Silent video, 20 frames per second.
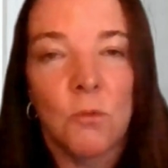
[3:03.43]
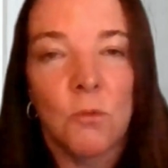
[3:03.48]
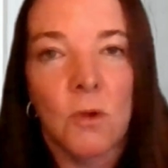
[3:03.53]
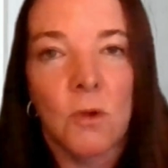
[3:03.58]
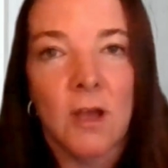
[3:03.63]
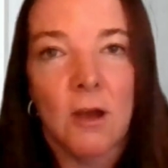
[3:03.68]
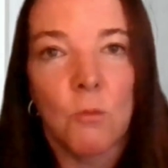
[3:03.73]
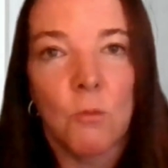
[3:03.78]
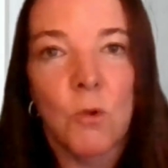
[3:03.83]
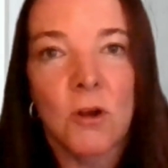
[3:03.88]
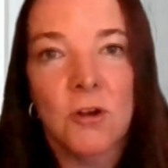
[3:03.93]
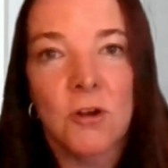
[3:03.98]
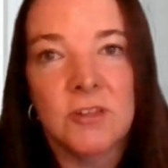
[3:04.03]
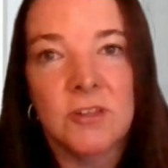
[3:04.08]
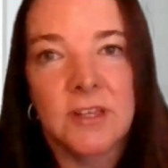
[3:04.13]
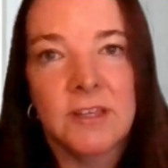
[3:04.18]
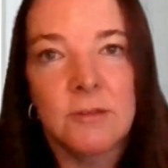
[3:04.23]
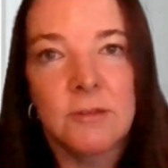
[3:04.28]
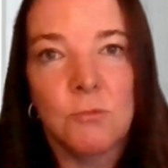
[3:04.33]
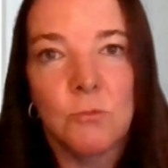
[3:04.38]
what are
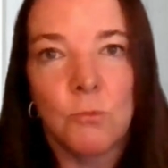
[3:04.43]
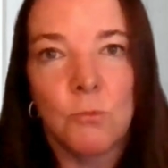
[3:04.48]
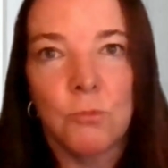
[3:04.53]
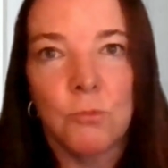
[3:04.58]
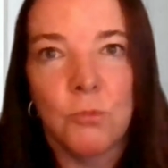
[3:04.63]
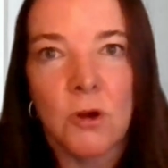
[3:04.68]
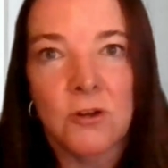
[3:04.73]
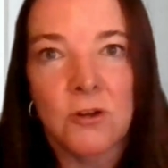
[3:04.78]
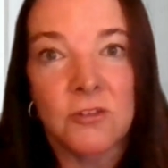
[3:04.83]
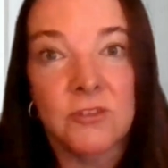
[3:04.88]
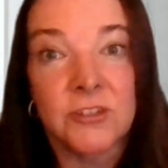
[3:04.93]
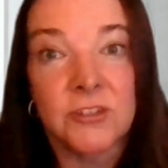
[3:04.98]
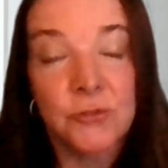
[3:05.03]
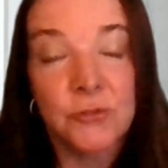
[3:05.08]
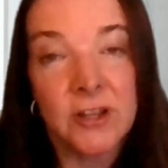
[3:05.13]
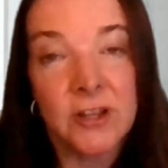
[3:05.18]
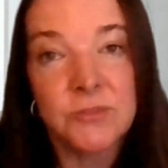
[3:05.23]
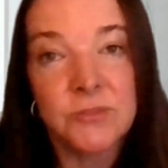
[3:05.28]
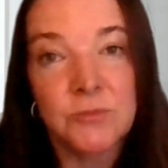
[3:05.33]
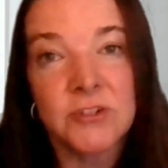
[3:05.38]
the
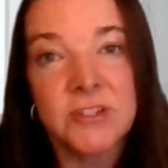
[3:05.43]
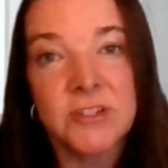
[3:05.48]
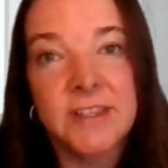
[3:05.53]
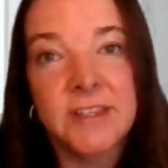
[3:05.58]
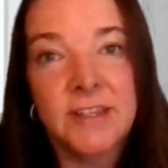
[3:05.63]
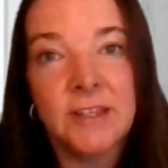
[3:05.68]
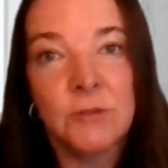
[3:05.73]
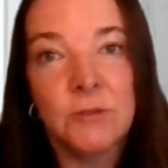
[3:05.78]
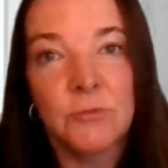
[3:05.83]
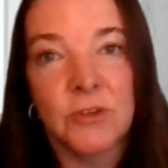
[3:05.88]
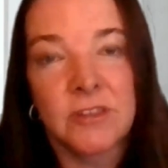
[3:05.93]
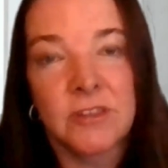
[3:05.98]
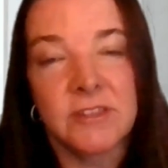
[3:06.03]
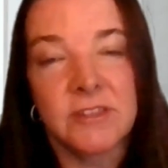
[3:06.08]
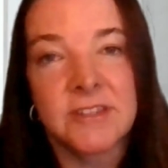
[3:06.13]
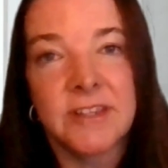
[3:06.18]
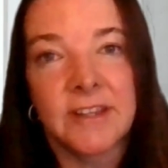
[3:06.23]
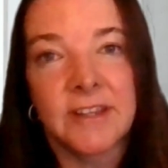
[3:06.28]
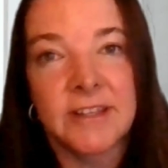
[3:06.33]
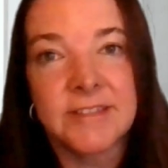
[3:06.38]
trends we're seeing with
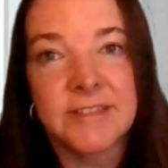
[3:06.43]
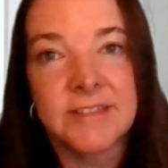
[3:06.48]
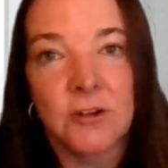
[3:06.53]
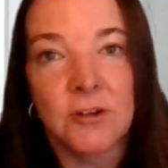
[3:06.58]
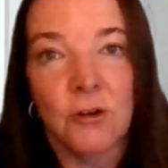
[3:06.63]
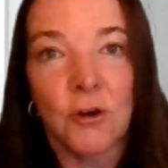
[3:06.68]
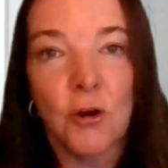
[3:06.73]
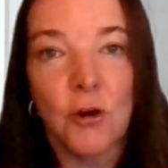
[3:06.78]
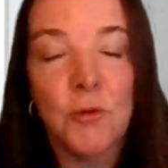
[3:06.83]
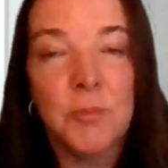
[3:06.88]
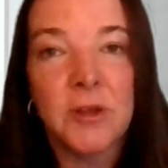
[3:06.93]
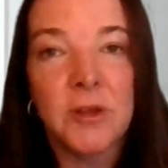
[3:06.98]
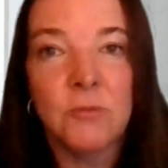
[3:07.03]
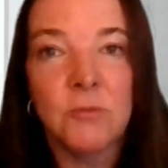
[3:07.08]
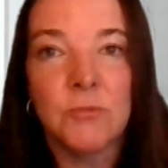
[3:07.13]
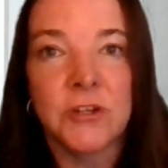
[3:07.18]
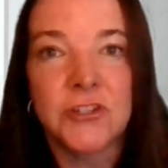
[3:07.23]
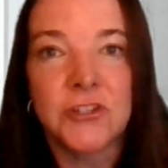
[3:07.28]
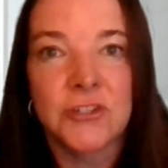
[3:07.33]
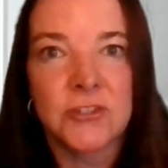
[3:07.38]
the tickets that are
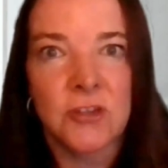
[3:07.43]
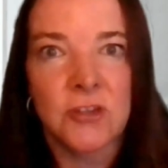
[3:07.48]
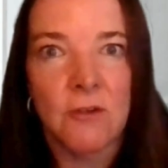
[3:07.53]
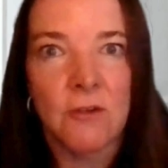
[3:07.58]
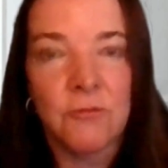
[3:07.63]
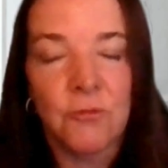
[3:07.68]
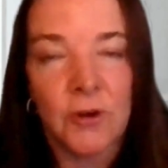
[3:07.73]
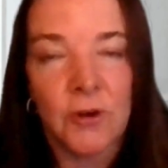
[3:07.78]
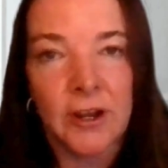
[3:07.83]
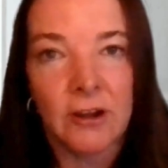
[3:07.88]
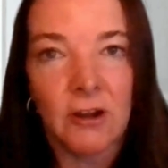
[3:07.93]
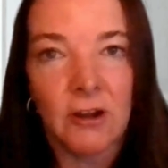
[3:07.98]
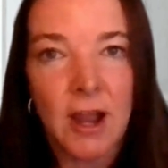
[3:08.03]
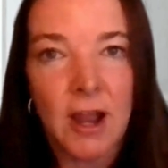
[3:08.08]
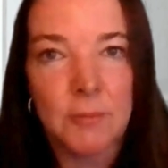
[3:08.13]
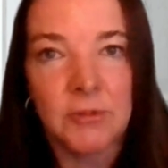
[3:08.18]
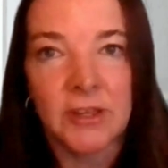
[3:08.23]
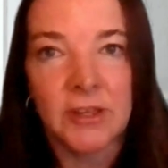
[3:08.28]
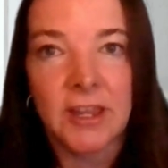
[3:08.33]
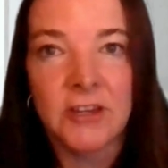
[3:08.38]
open, which software
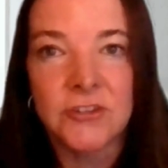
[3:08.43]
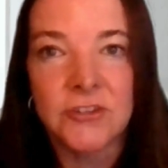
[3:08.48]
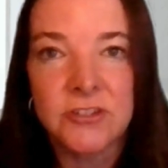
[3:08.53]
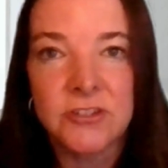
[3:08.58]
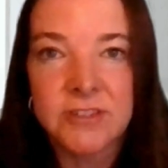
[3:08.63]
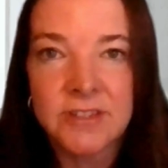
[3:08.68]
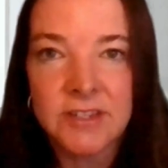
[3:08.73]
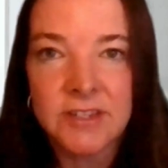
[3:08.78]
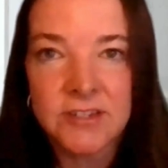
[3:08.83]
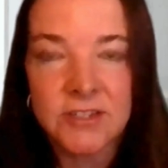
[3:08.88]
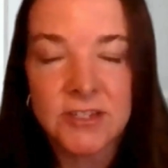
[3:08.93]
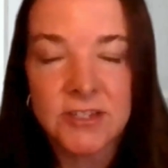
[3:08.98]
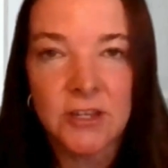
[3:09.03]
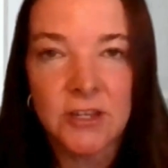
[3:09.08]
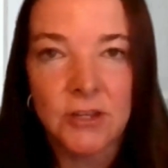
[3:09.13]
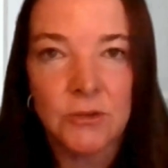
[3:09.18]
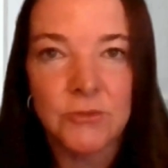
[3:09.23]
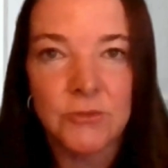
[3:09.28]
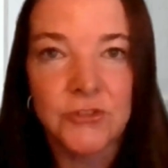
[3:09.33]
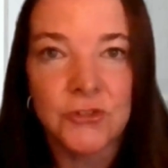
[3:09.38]
applications
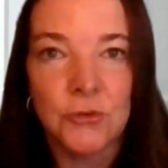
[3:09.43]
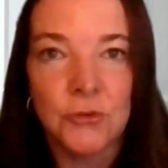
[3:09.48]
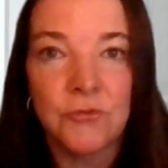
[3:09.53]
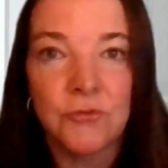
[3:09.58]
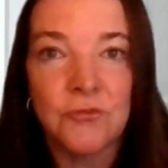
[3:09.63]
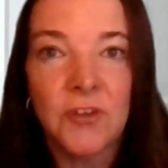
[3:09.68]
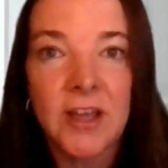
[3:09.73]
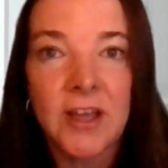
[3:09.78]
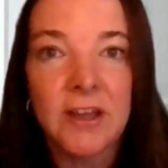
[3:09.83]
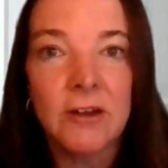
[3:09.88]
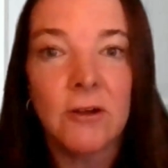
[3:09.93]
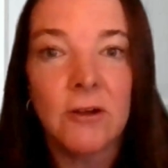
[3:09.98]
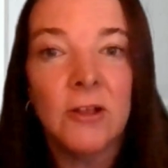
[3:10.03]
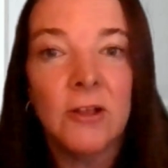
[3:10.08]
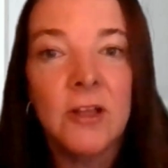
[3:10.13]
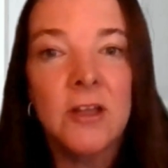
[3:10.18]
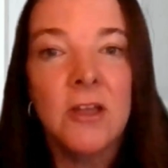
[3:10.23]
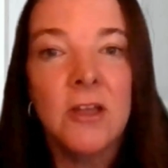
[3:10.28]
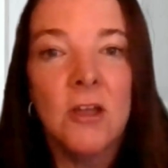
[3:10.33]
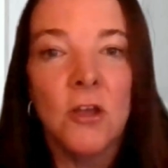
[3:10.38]
continue to
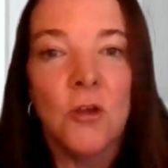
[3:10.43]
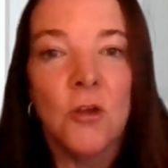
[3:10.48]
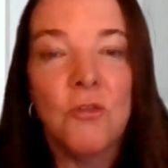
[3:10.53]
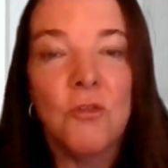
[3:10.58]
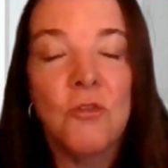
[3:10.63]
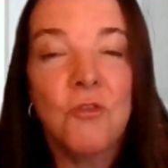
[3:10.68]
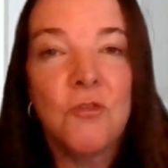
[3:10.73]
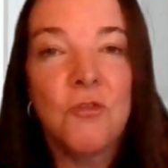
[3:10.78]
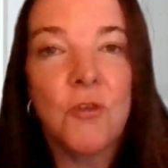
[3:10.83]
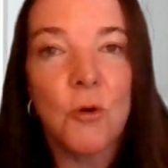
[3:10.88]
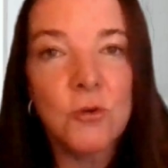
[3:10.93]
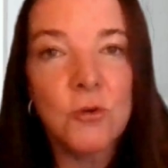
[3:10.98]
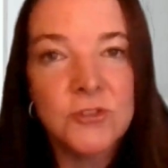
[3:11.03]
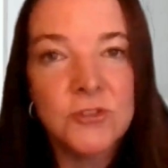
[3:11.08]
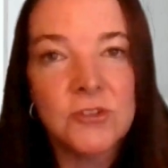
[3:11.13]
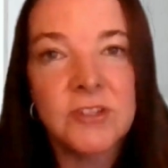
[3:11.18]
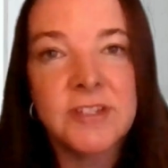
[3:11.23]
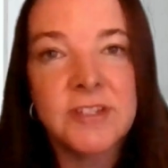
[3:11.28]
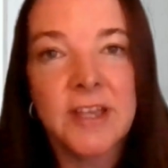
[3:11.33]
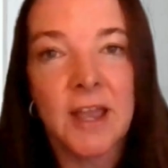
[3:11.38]
fail.
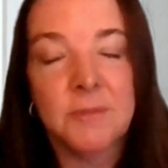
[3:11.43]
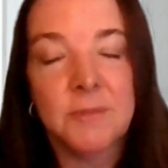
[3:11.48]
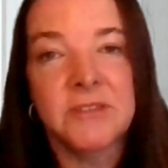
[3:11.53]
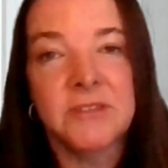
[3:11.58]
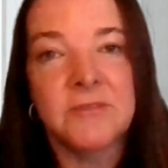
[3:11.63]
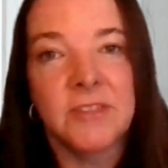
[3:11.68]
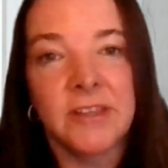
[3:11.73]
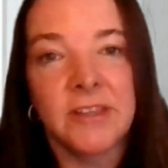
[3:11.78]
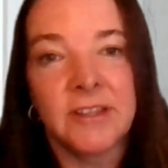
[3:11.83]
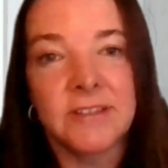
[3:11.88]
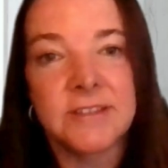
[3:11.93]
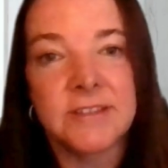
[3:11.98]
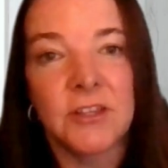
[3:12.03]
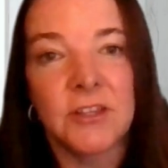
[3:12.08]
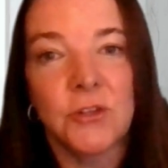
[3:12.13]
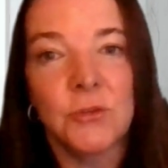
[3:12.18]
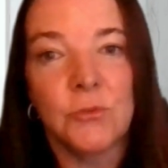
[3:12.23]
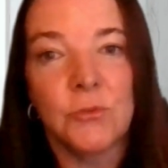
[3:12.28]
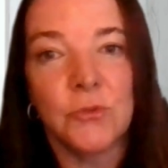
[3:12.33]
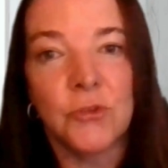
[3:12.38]
Those are the types of things
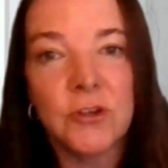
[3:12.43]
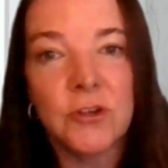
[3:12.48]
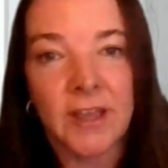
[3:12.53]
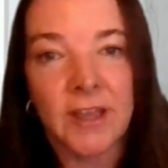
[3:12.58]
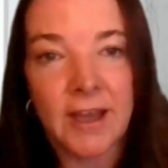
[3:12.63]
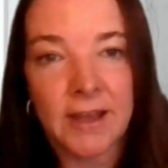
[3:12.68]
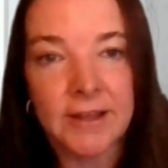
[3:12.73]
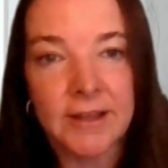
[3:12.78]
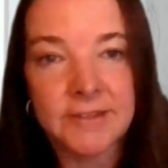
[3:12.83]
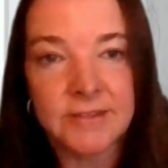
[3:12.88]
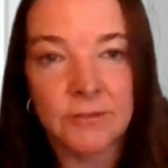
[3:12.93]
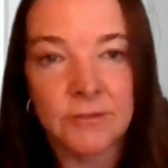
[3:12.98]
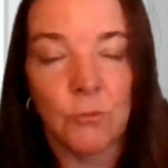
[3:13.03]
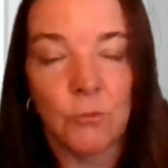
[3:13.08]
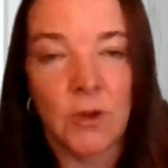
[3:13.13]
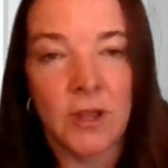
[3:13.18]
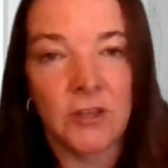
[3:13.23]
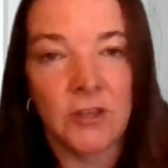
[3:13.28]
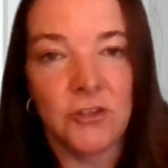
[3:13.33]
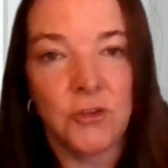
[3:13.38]
that you look at
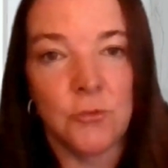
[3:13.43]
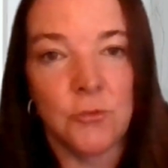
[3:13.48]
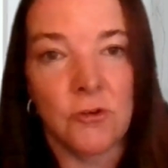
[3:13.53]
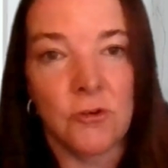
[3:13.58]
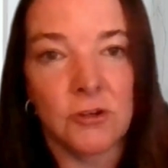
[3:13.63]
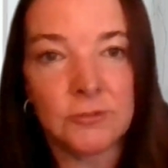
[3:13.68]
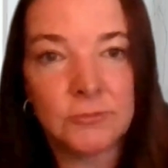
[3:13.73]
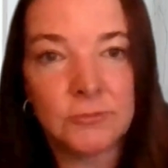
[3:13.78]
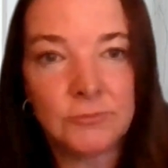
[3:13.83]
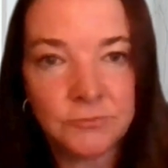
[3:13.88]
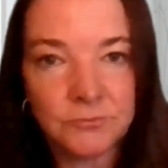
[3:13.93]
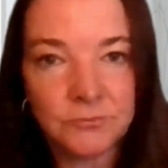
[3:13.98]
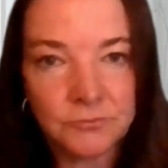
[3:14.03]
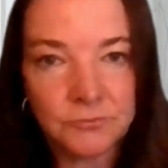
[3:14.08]
when you're